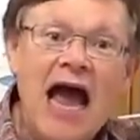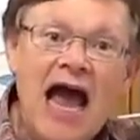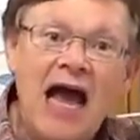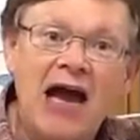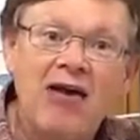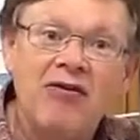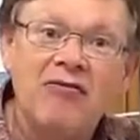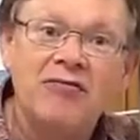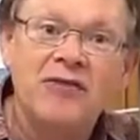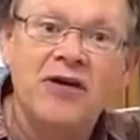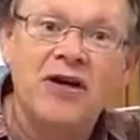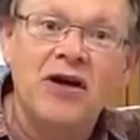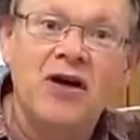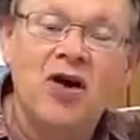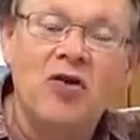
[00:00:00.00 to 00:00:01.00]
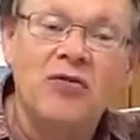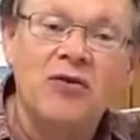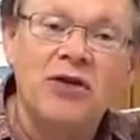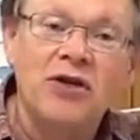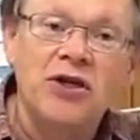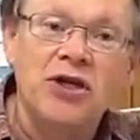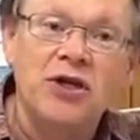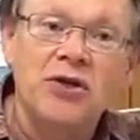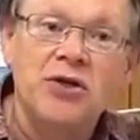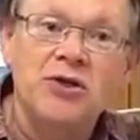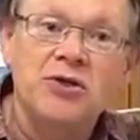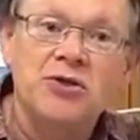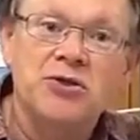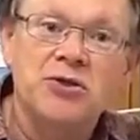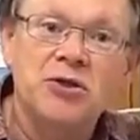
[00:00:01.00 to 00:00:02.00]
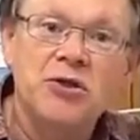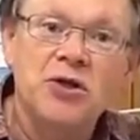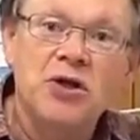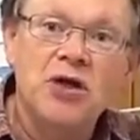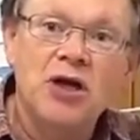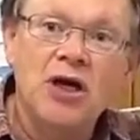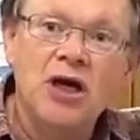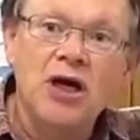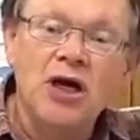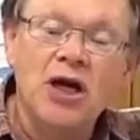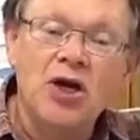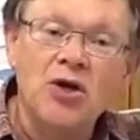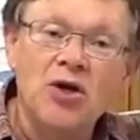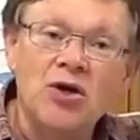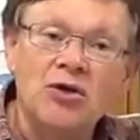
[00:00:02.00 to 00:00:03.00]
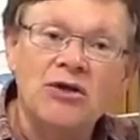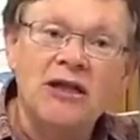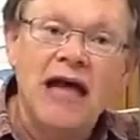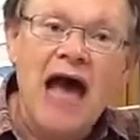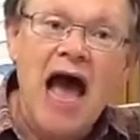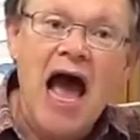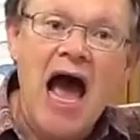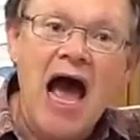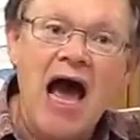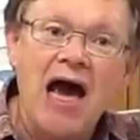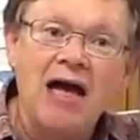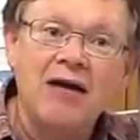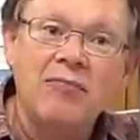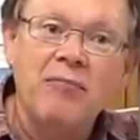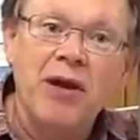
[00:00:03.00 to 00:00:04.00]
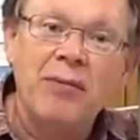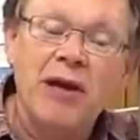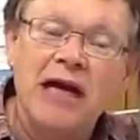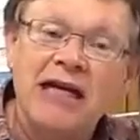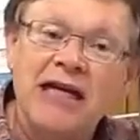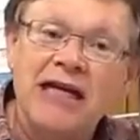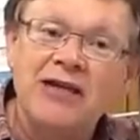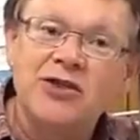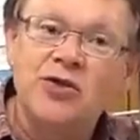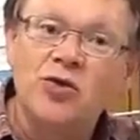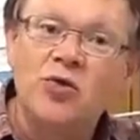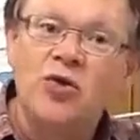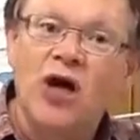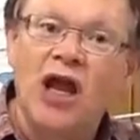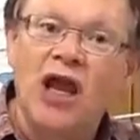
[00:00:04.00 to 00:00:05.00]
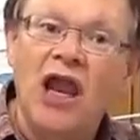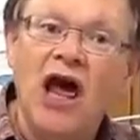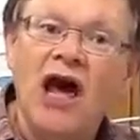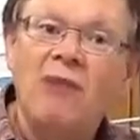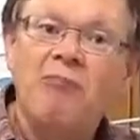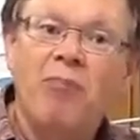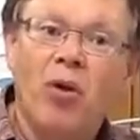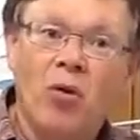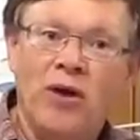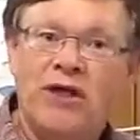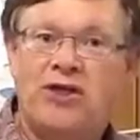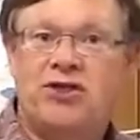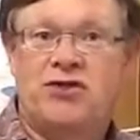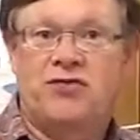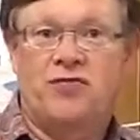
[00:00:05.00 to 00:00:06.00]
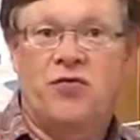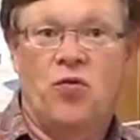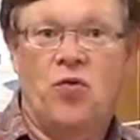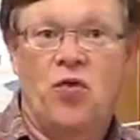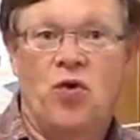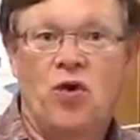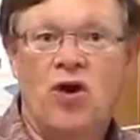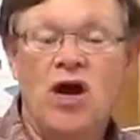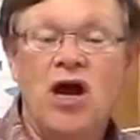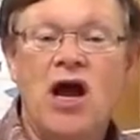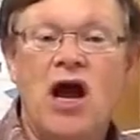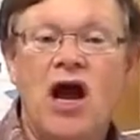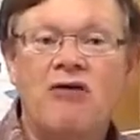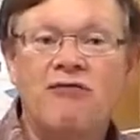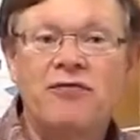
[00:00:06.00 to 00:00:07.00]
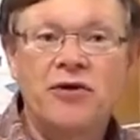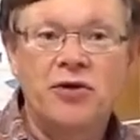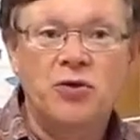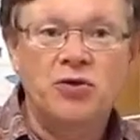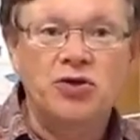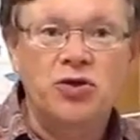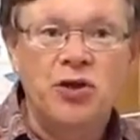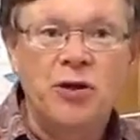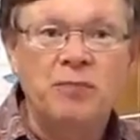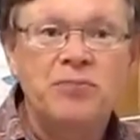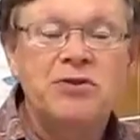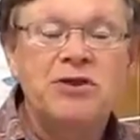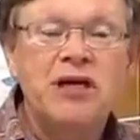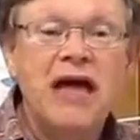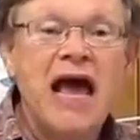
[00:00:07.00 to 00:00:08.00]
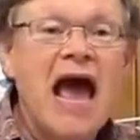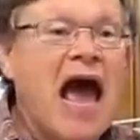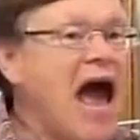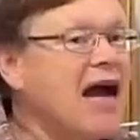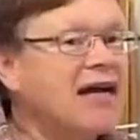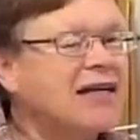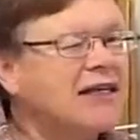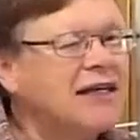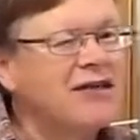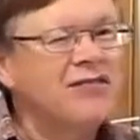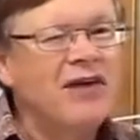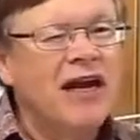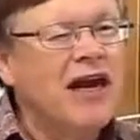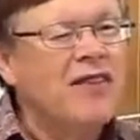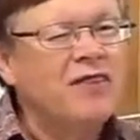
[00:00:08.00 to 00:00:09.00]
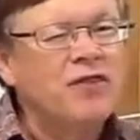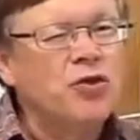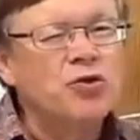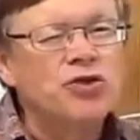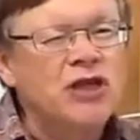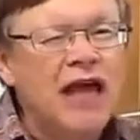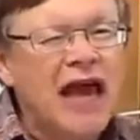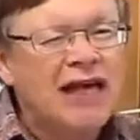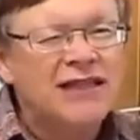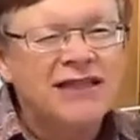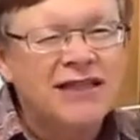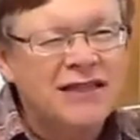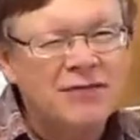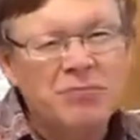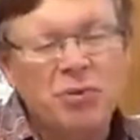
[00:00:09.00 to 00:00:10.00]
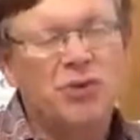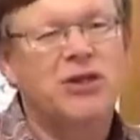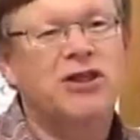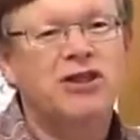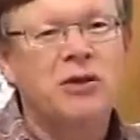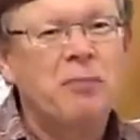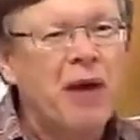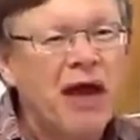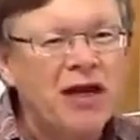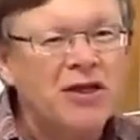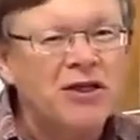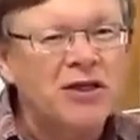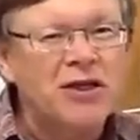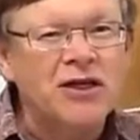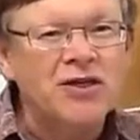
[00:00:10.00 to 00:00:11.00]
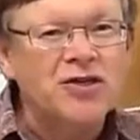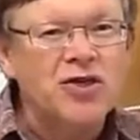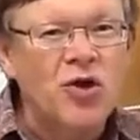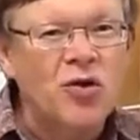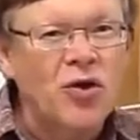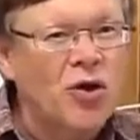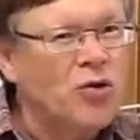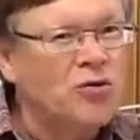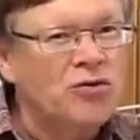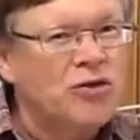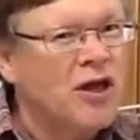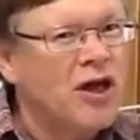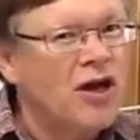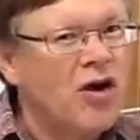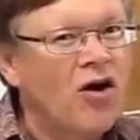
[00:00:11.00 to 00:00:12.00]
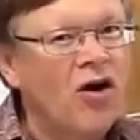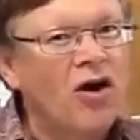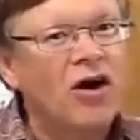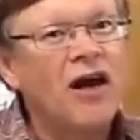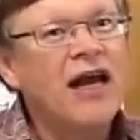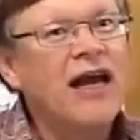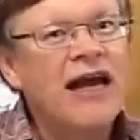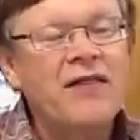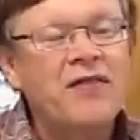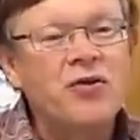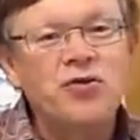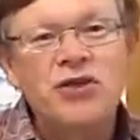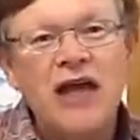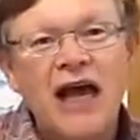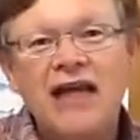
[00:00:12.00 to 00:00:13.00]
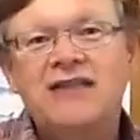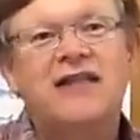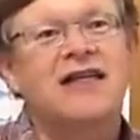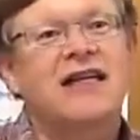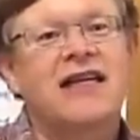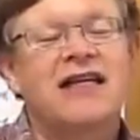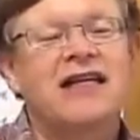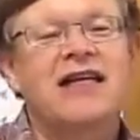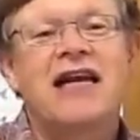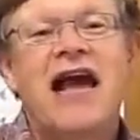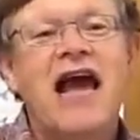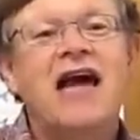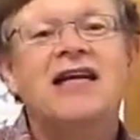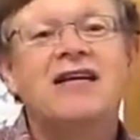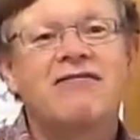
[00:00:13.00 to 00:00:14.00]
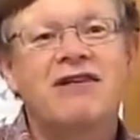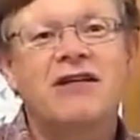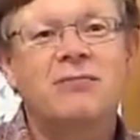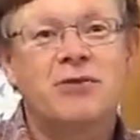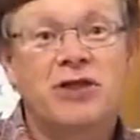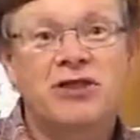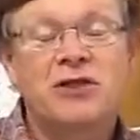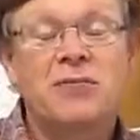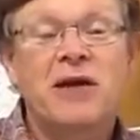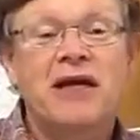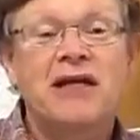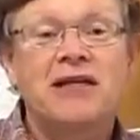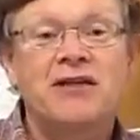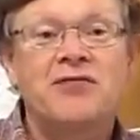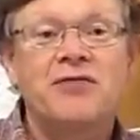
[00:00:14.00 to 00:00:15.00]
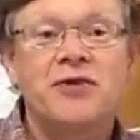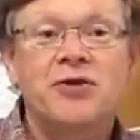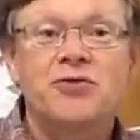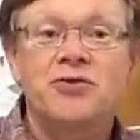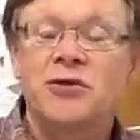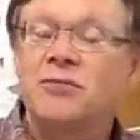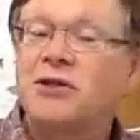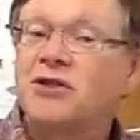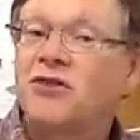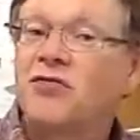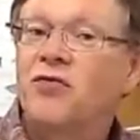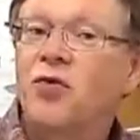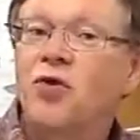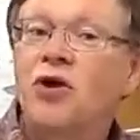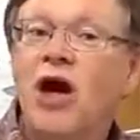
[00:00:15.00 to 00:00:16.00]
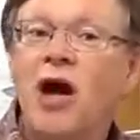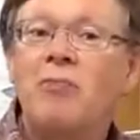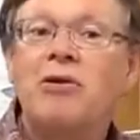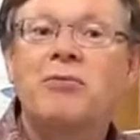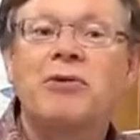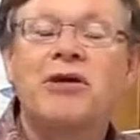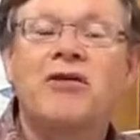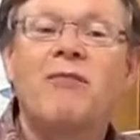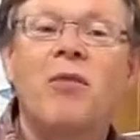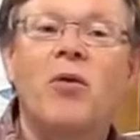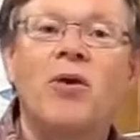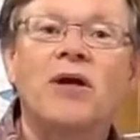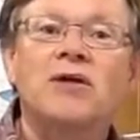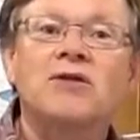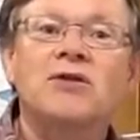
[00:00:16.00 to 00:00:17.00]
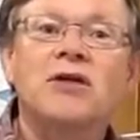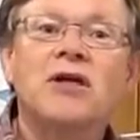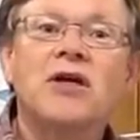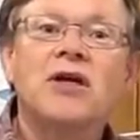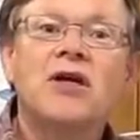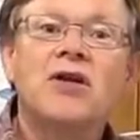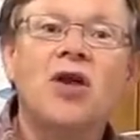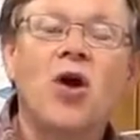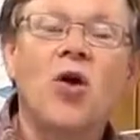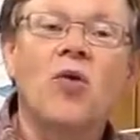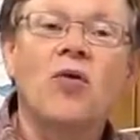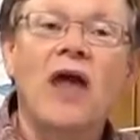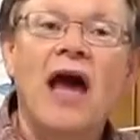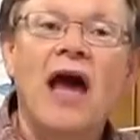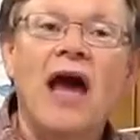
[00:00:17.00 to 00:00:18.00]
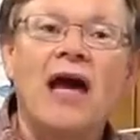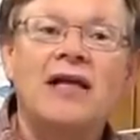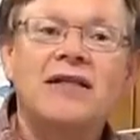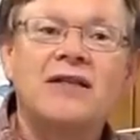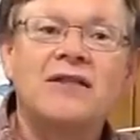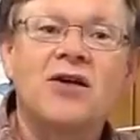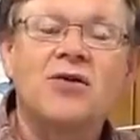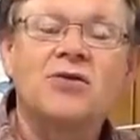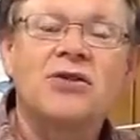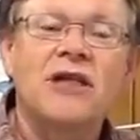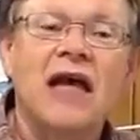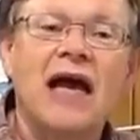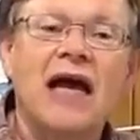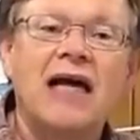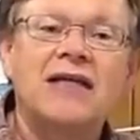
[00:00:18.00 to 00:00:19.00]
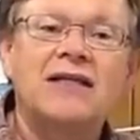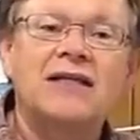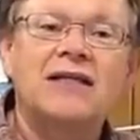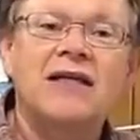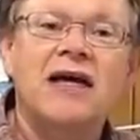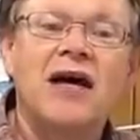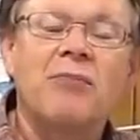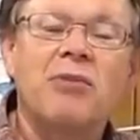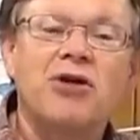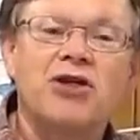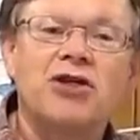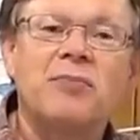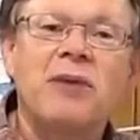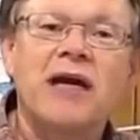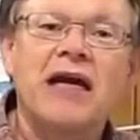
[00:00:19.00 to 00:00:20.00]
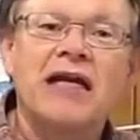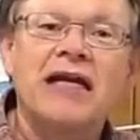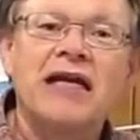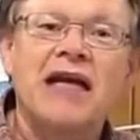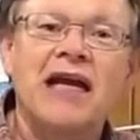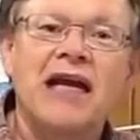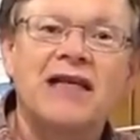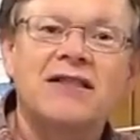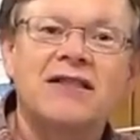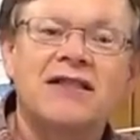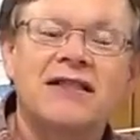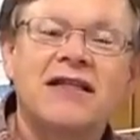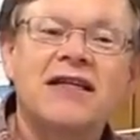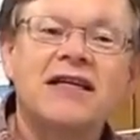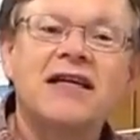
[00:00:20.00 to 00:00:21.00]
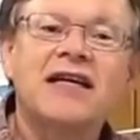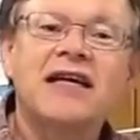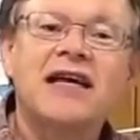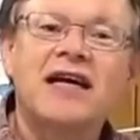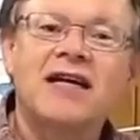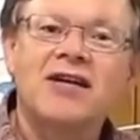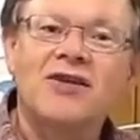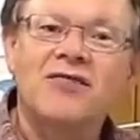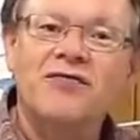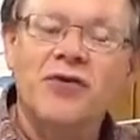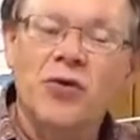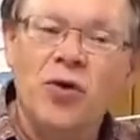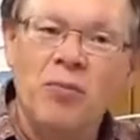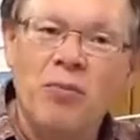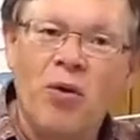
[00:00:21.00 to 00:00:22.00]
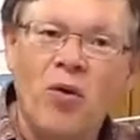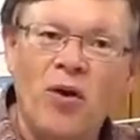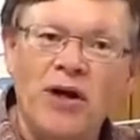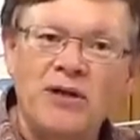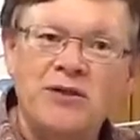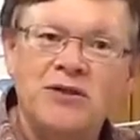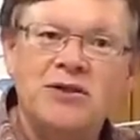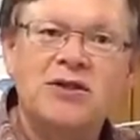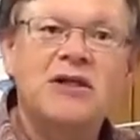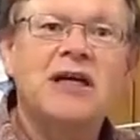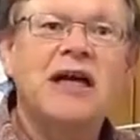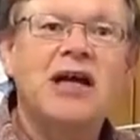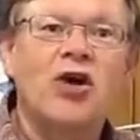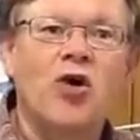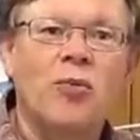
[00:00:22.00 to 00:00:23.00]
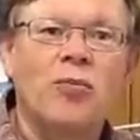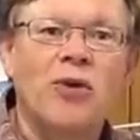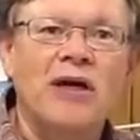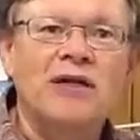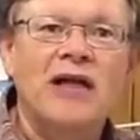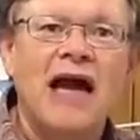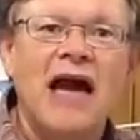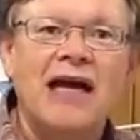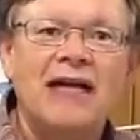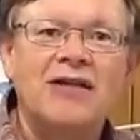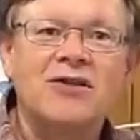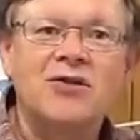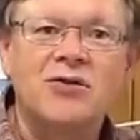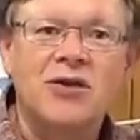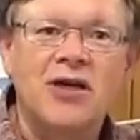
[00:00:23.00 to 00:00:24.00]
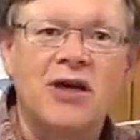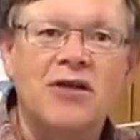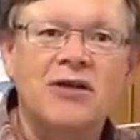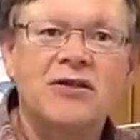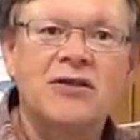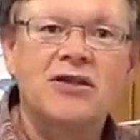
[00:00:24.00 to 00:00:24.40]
have, over the years, learned that maybe I need to allot points for a field trip's active and enthusiastic participation. So those that are enthusiastically and actively participating in the field trip get the full complement of points, those that participate a little less, get a little fewer points. Incorporate that into the